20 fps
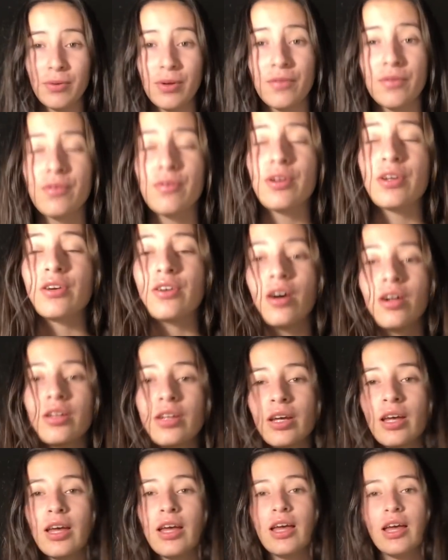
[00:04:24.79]
whatever you want to call
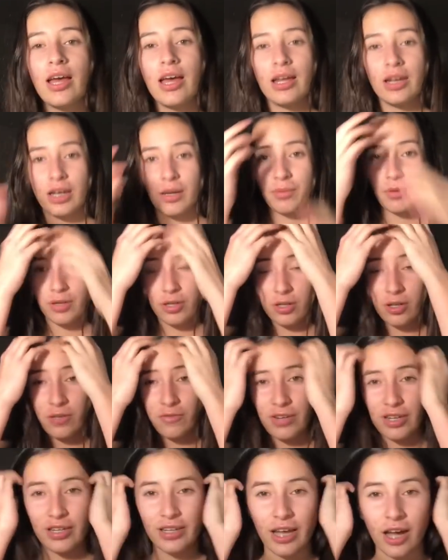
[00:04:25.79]
it, and I put it on
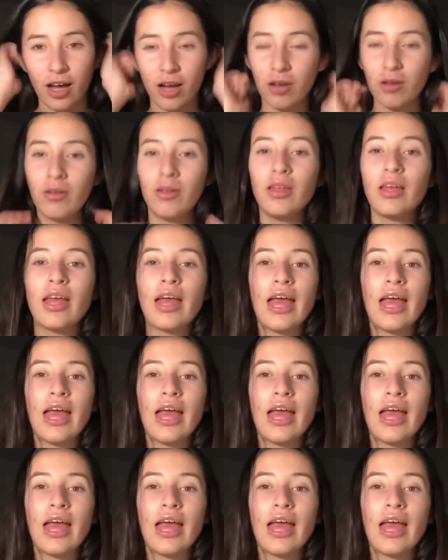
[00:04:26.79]
right now,